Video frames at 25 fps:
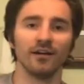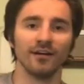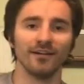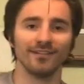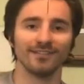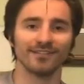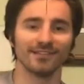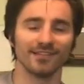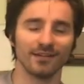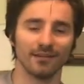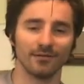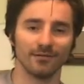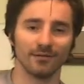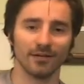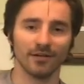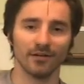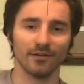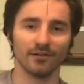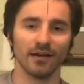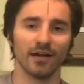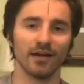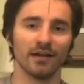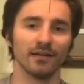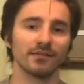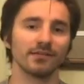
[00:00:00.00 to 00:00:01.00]
So there we
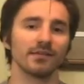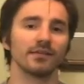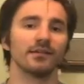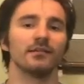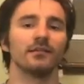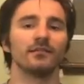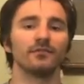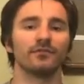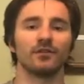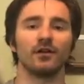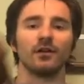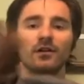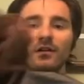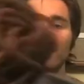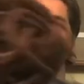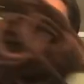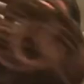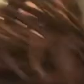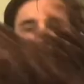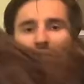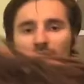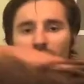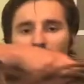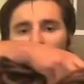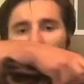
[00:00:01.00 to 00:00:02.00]
go, guys. I've got
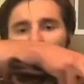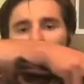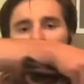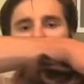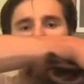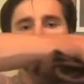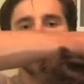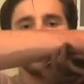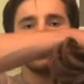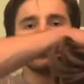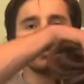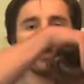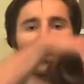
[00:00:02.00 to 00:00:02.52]
my